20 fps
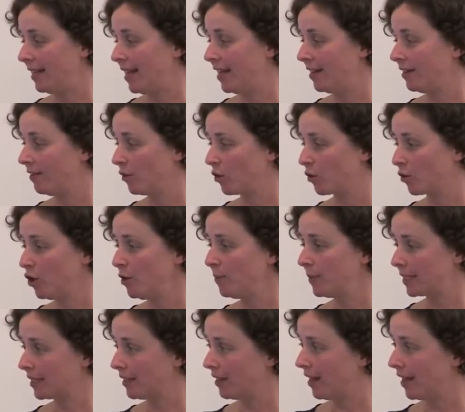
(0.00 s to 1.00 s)
And
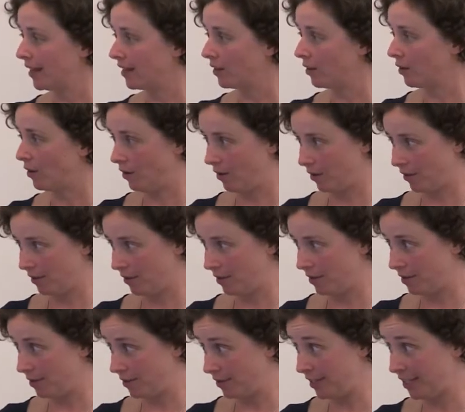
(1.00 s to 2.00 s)
groups like
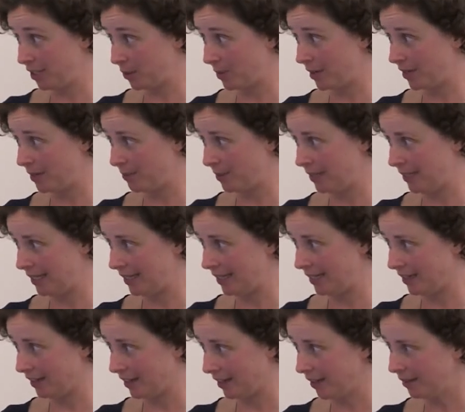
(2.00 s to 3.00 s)
this one in
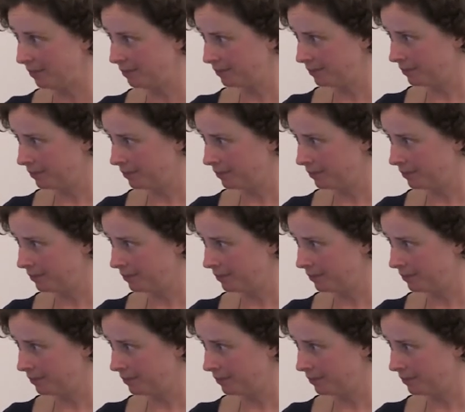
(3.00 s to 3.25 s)
particular,